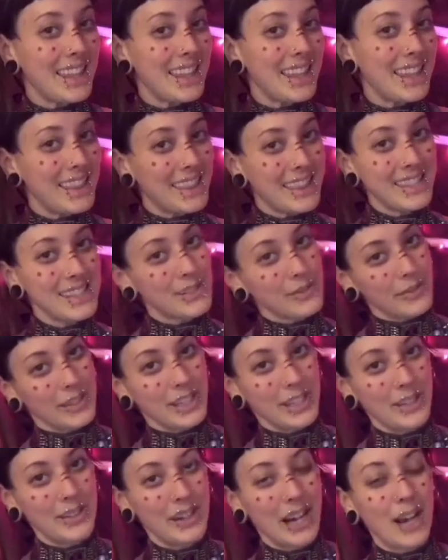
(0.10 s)
In this
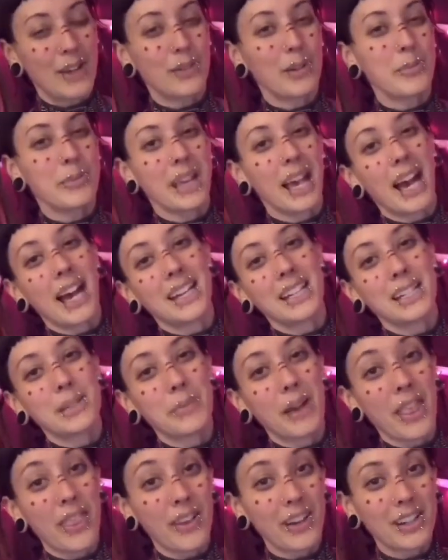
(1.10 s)
video, I will be adding
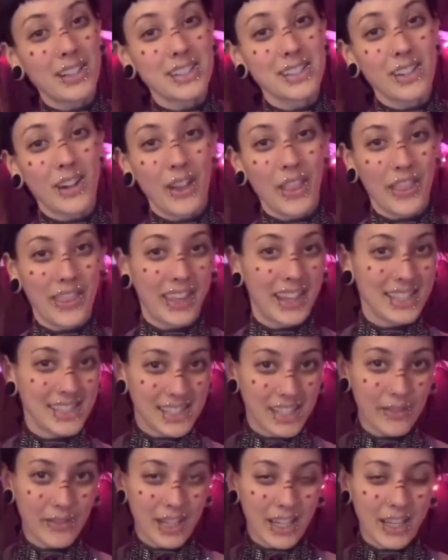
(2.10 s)
my thoughts on
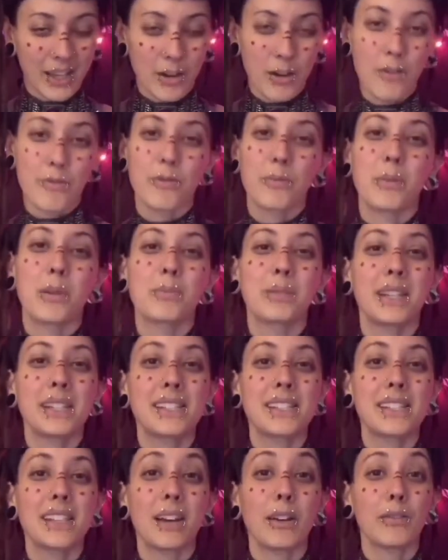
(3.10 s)
Thanksgiving from a
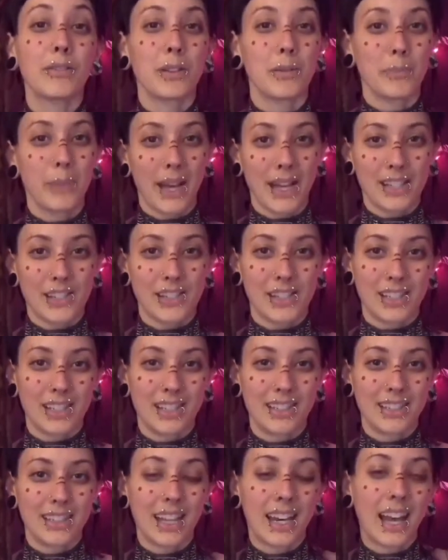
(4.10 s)
place of compassion
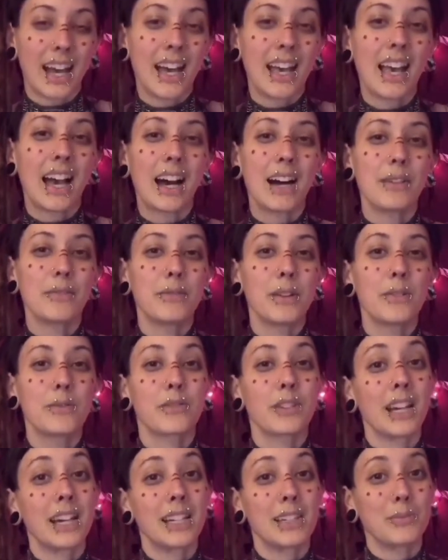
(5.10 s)
that I have
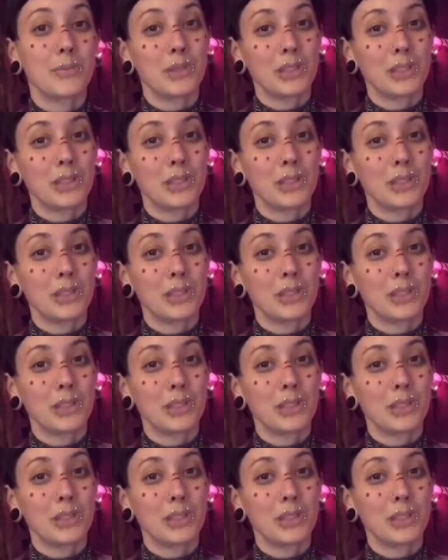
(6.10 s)
for animal